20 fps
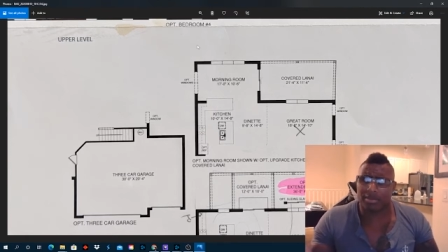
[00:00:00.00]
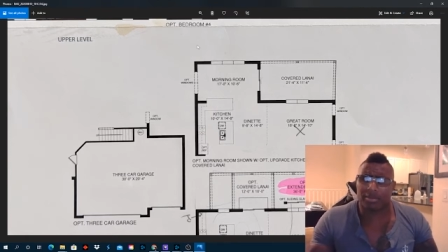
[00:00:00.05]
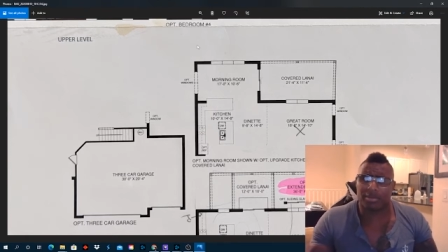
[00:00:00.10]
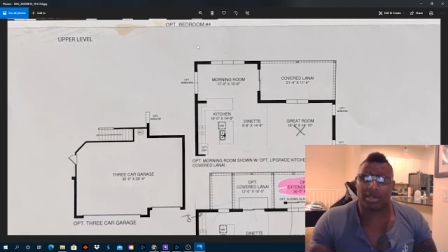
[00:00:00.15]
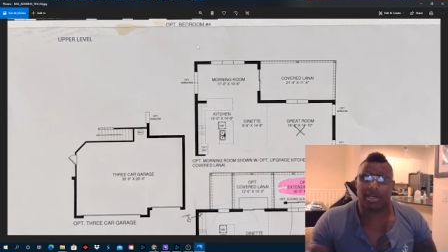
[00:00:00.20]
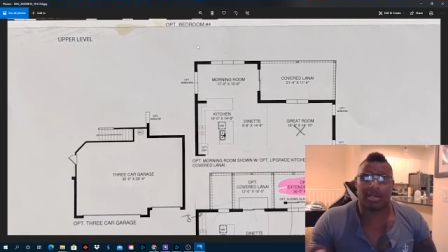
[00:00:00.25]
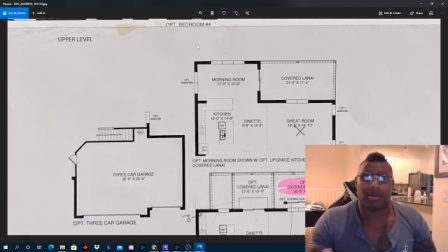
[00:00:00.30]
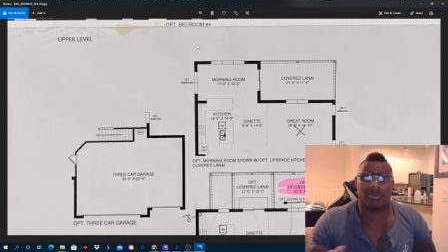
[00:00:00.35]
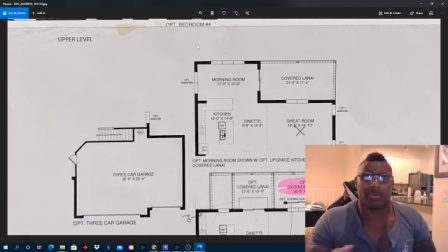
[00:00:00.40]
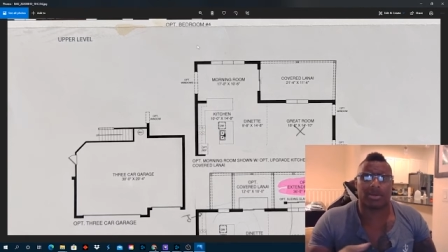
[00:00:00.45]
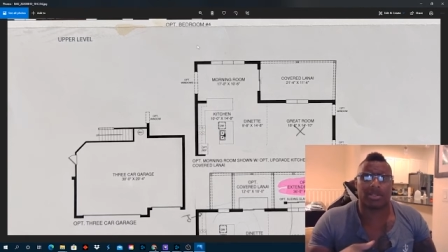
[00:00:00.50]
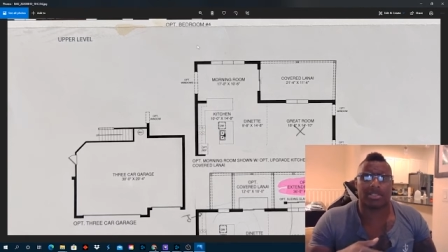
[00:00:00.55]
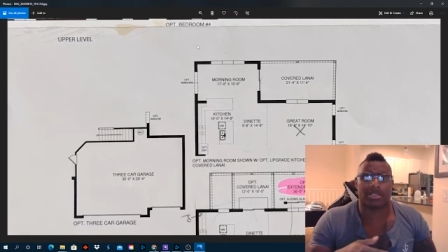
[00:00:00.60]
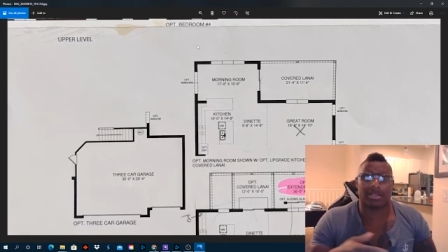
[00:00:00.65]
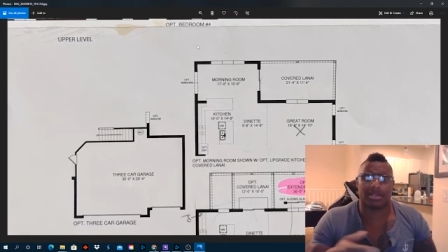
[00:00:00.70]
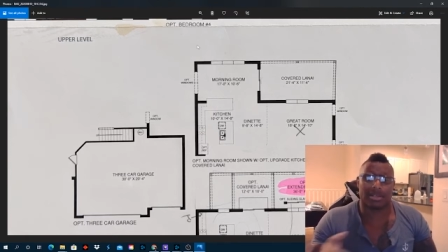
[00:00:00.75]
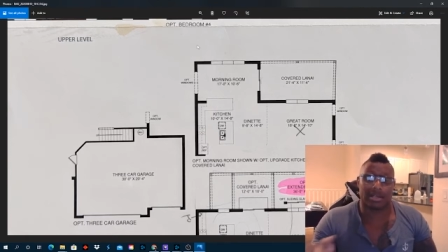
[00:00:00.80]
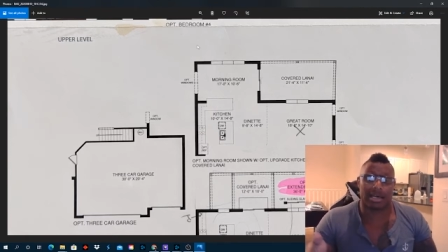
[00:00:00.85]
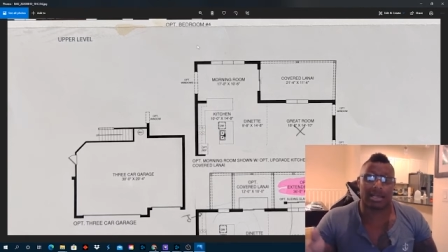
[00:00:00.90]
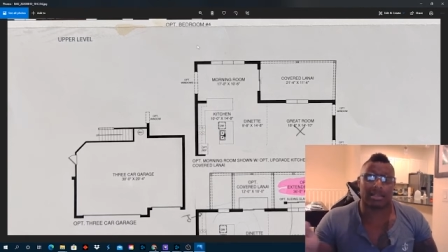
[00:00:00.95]
What what's the
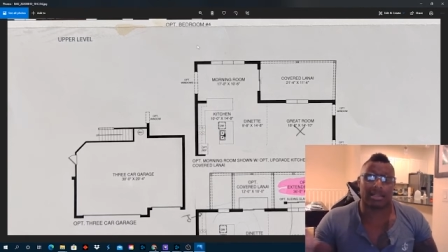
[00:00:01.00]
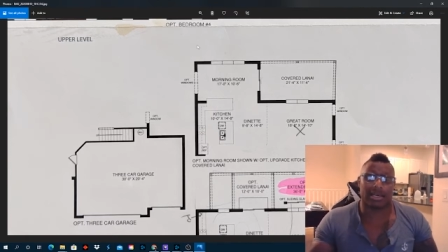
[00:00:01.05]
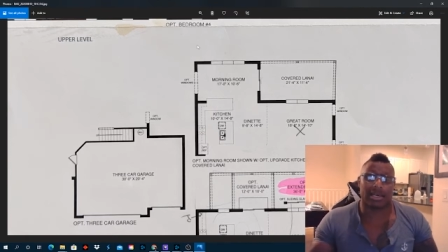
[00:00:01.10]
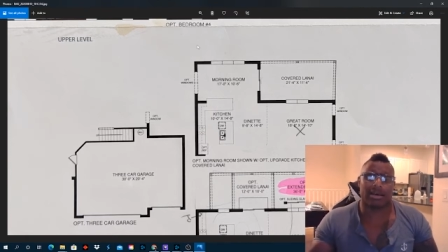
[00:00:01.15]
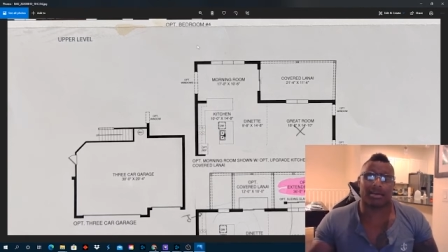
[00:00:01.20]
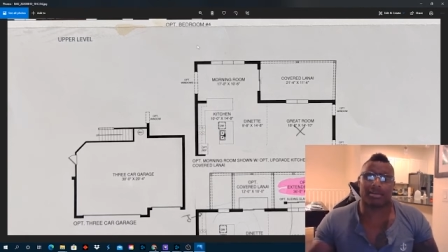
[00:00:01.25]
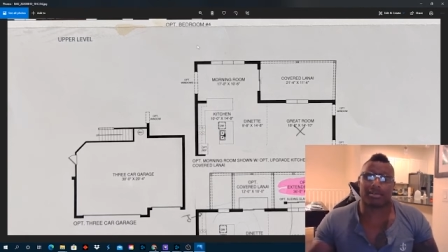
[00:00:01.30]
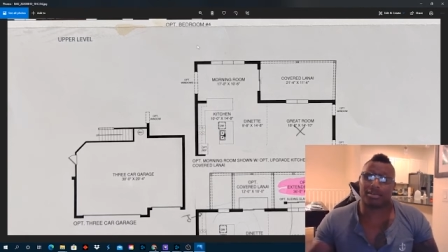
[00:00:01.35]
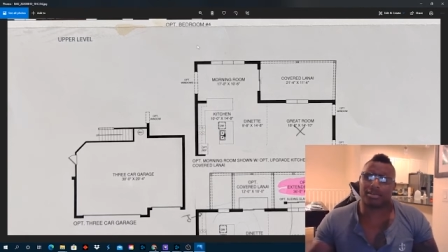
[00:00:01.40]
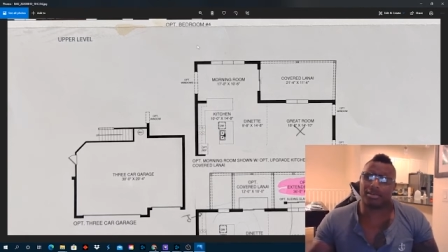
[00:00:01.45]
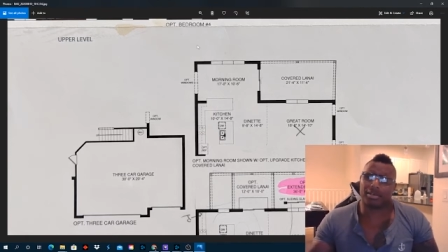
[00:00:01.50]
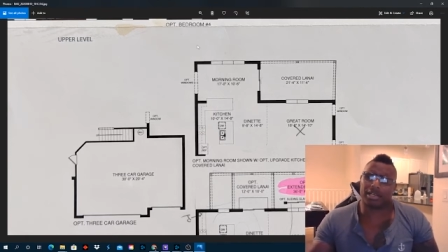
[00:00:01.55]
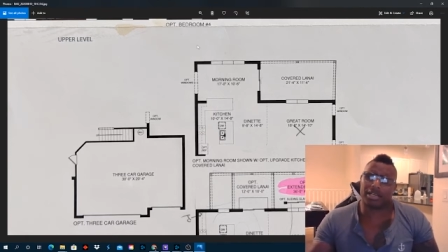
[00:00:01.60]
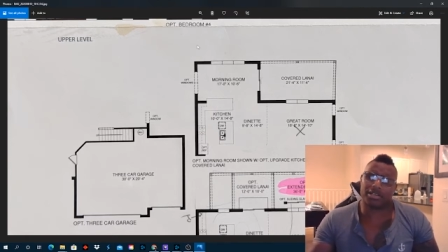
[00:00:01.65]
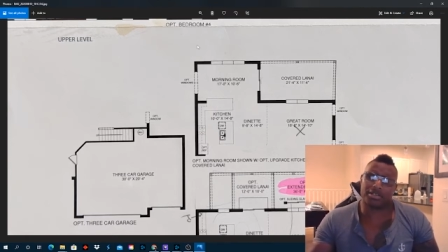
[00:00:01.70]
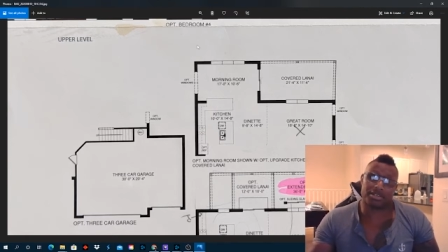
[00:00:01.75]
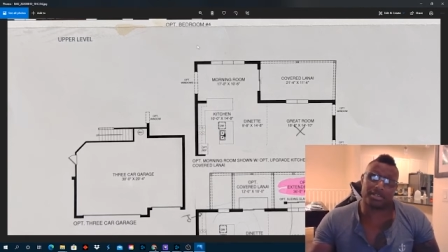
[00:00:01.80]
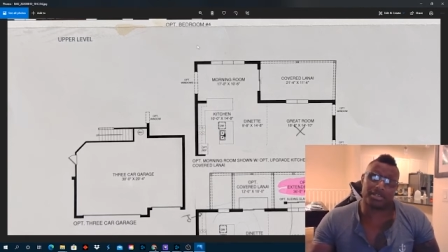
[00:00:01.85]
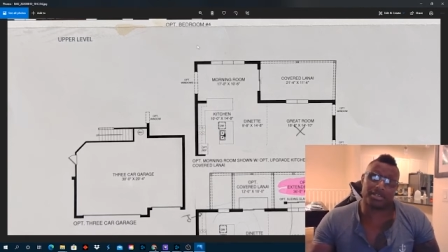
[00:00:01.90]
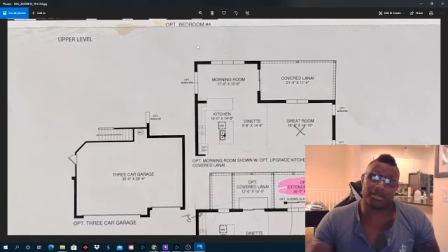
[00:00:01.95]
lot layout and
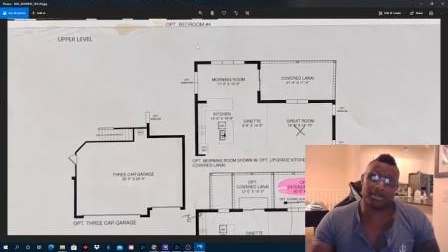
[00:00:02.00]
location?